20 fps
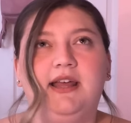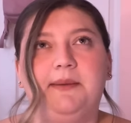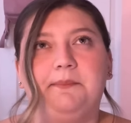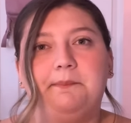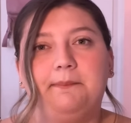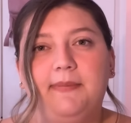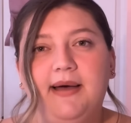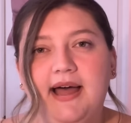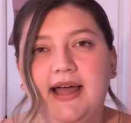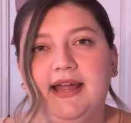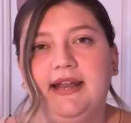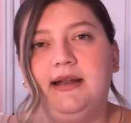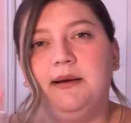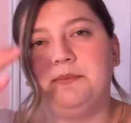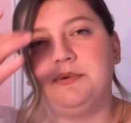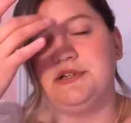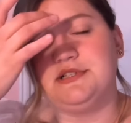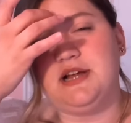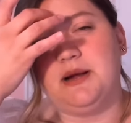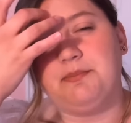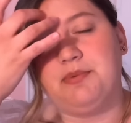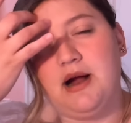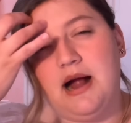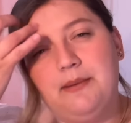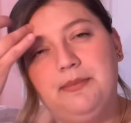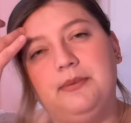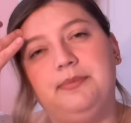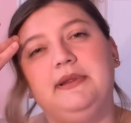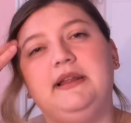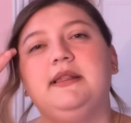my numbers are
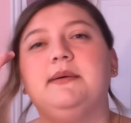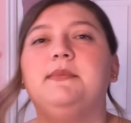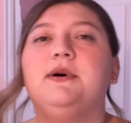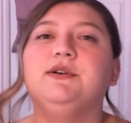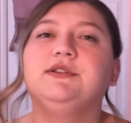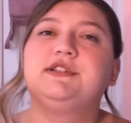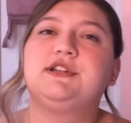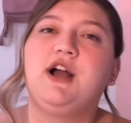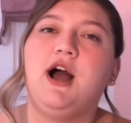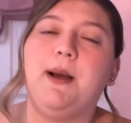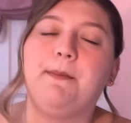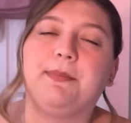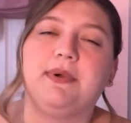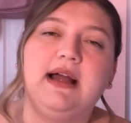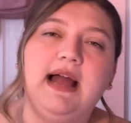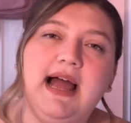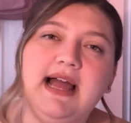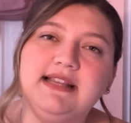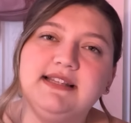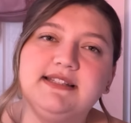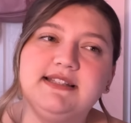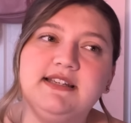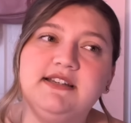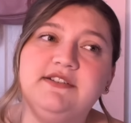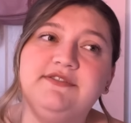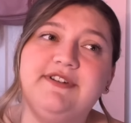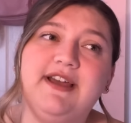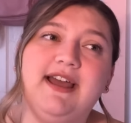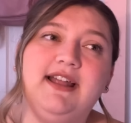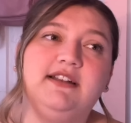probably the most
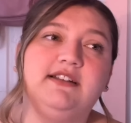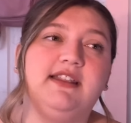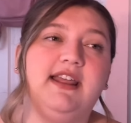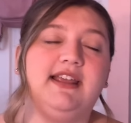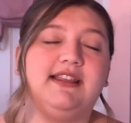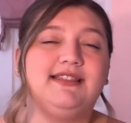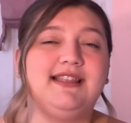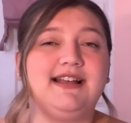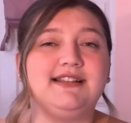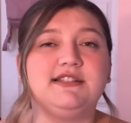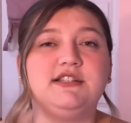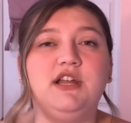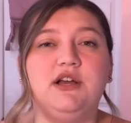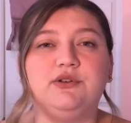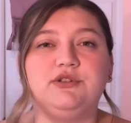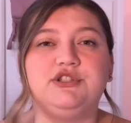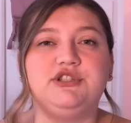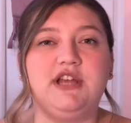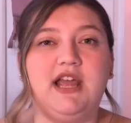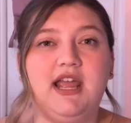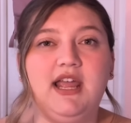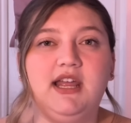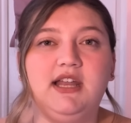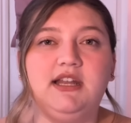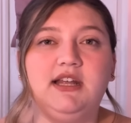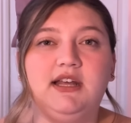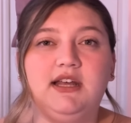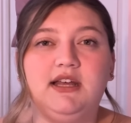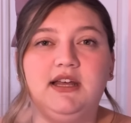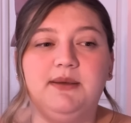comprehensive, and that's no shade